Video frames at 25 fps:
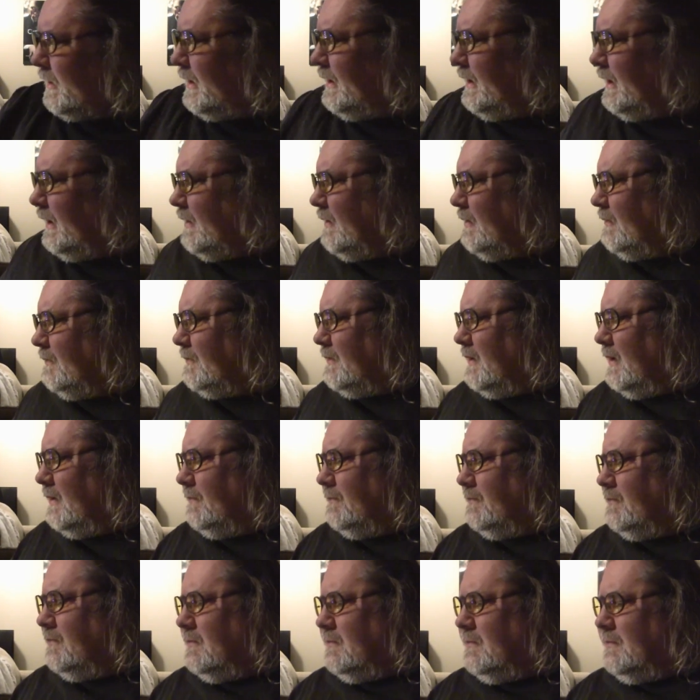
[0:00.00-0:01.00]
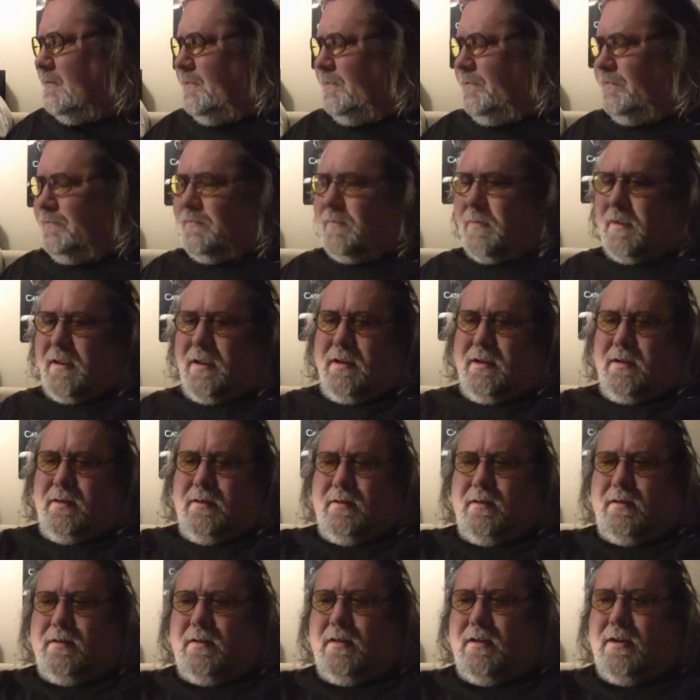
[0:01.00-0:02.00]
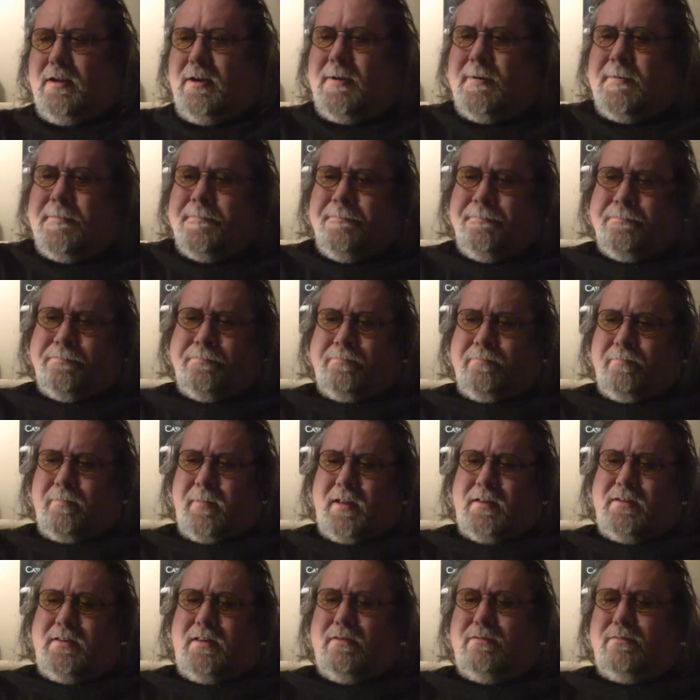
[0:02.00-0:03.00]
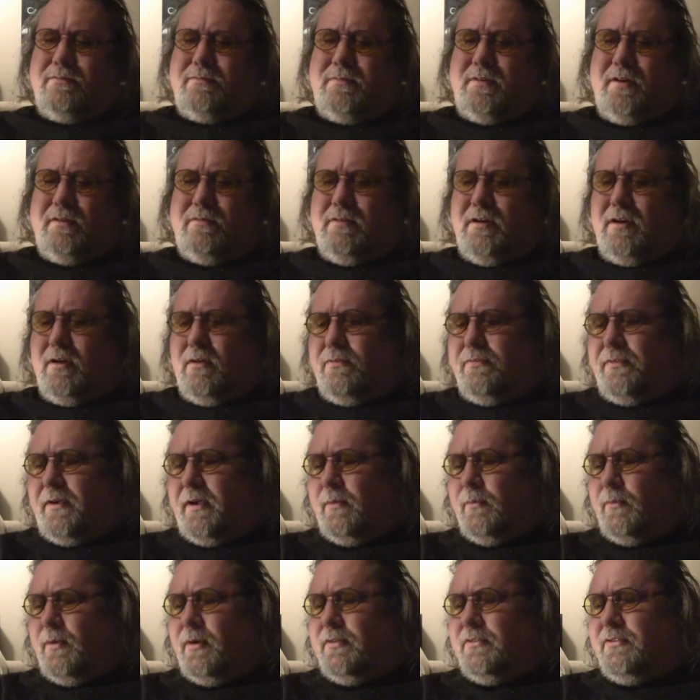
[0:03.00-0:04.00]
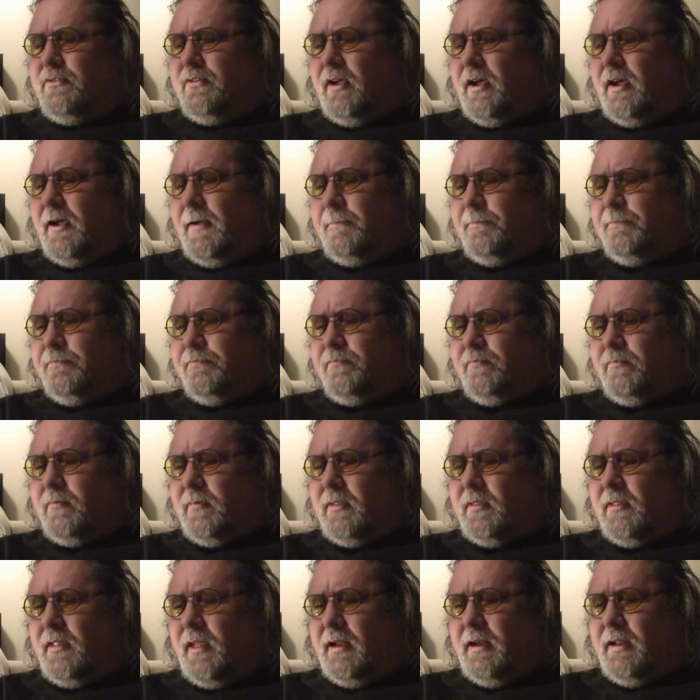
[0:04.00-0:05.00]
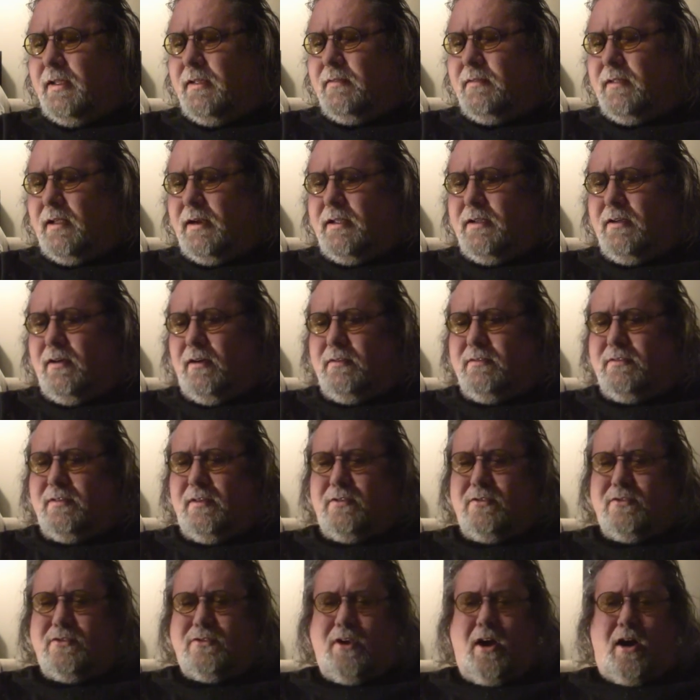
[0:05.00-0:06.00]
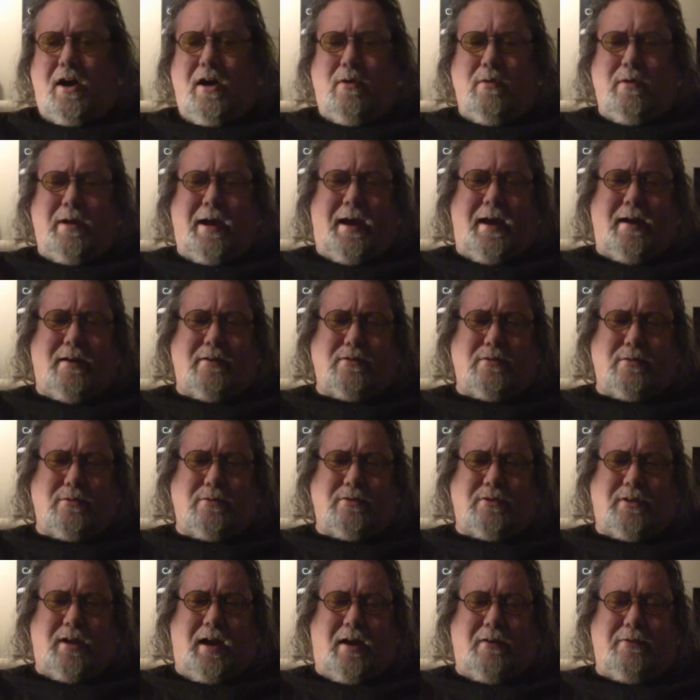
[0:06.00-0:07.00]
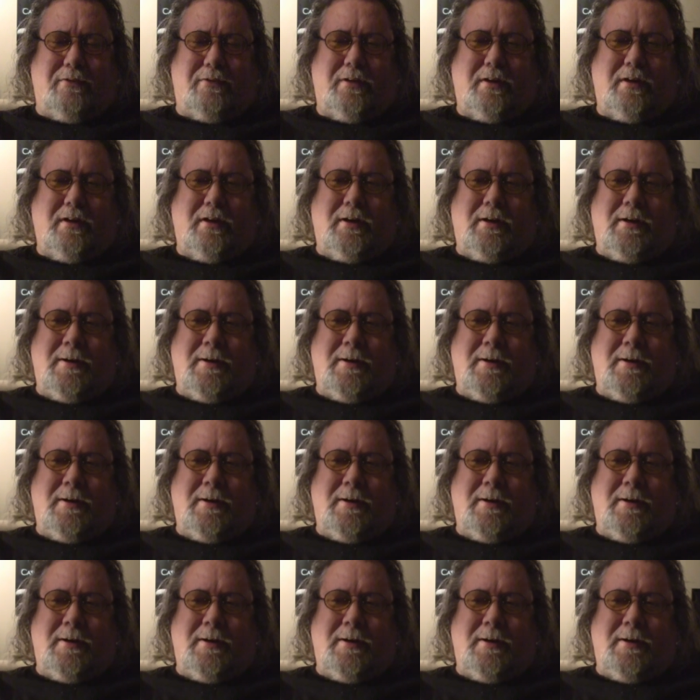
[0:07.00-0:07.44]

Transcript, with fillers: You know the the the, the real thing was um, then he then he got into style council stuff.